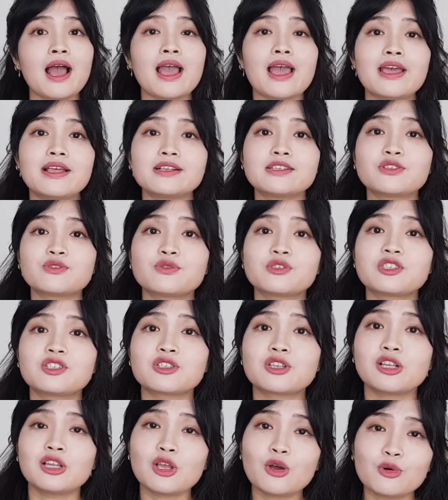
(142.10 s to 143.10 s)
It
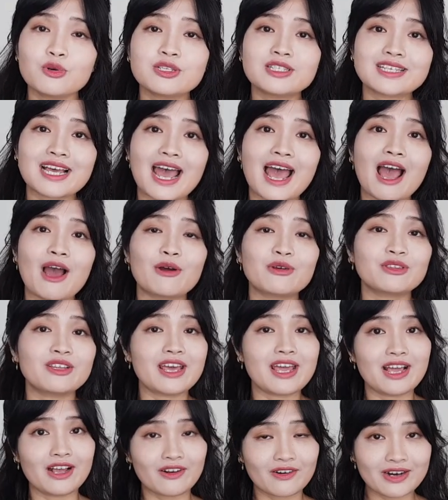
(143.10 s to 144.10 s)
slows down the
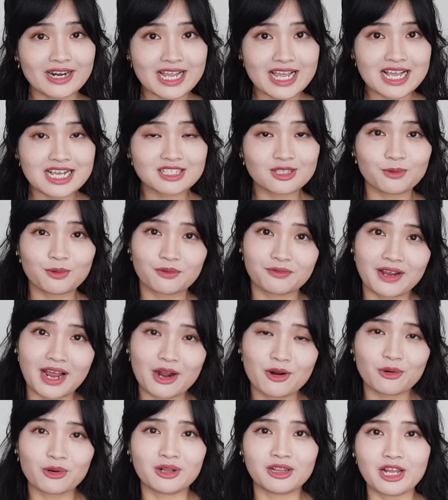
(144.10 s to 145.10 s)
increase of the
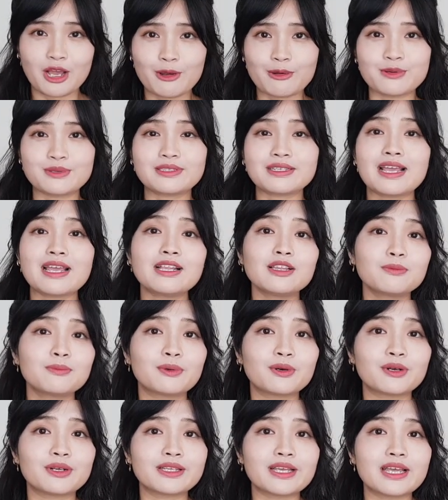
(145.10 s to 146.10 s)
viral load in the
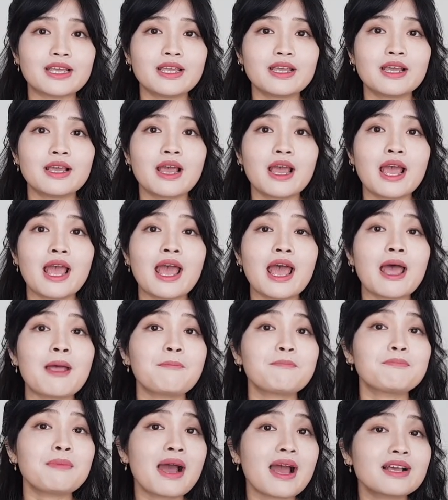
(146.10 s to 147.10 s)
body
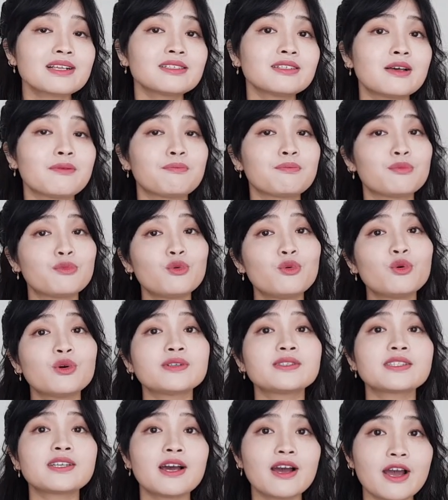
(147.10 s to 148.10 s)
and buys up more
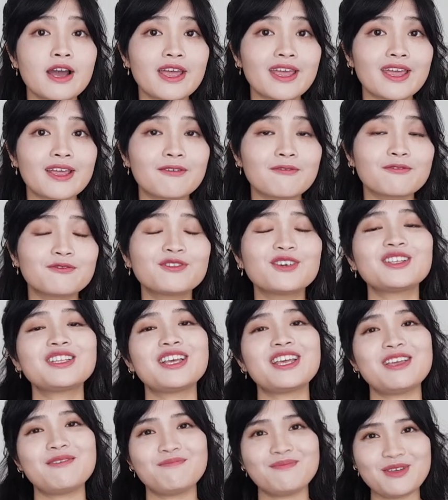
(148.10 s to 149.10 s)
time for
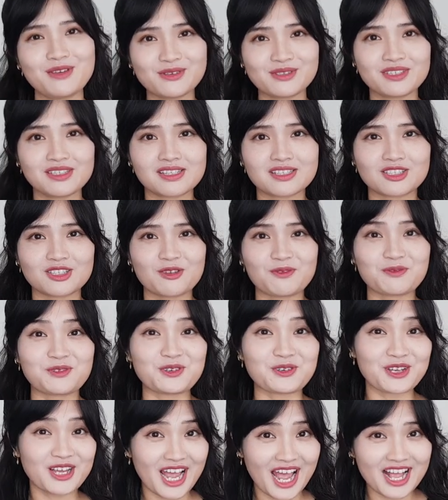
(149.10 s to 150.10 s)
the immune system
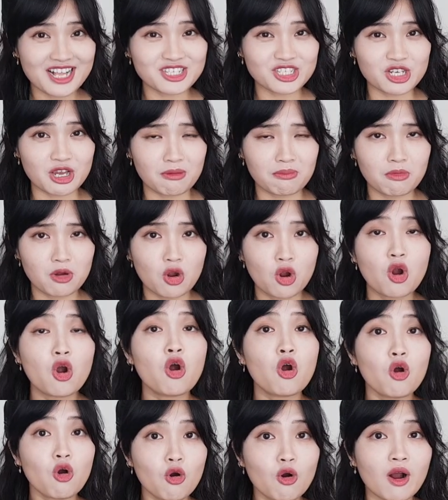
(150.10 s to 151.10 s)
to catch up
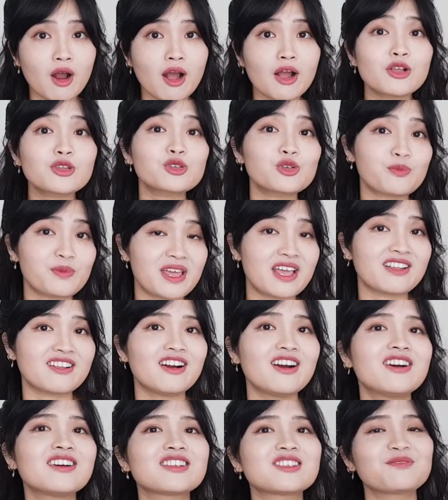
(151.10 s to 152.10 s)
or to be
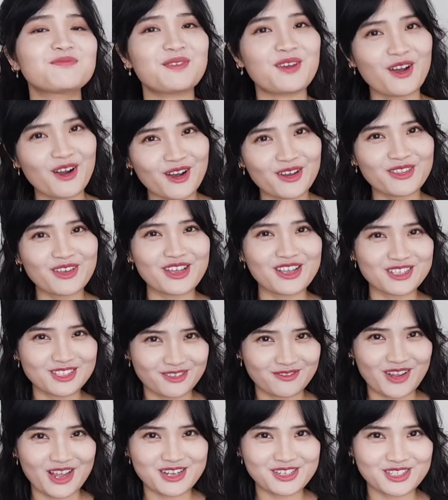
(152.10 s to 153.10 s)
enhanced by other
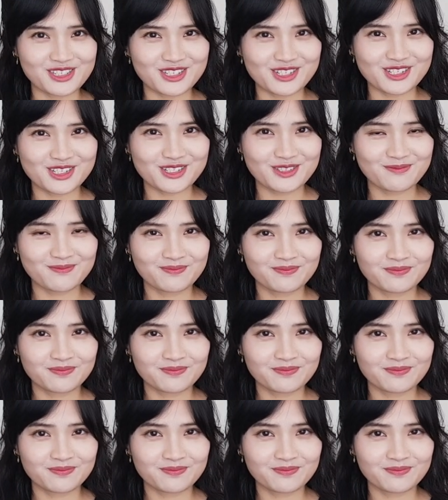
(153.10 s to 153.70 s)
interventions.